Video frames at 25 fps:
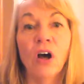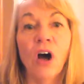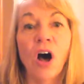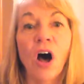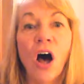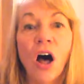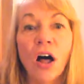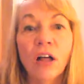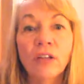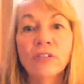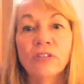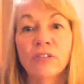
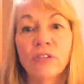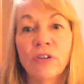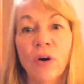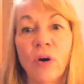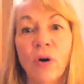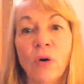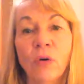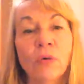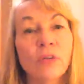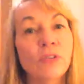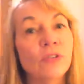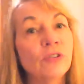
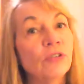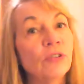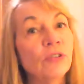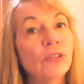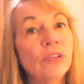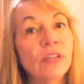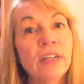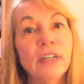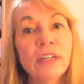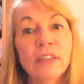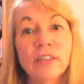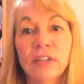Also,
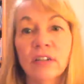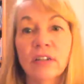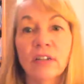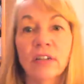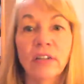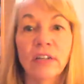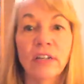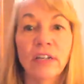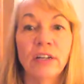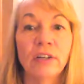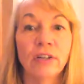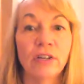strategic
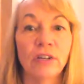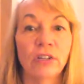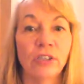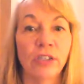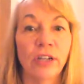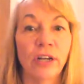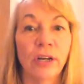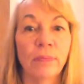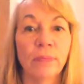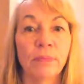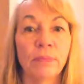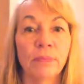
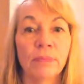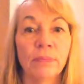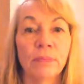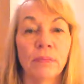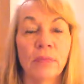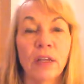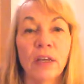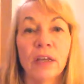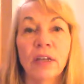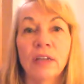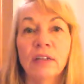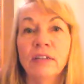leadership
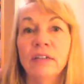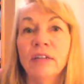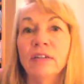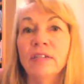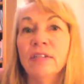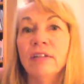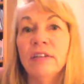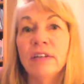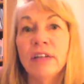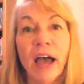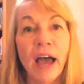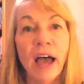
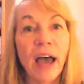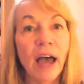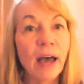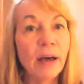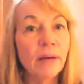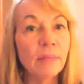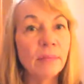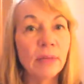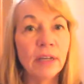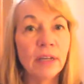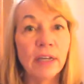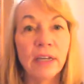does
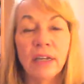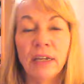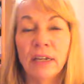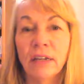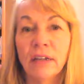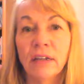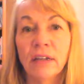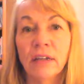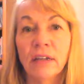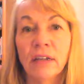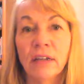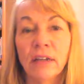not mean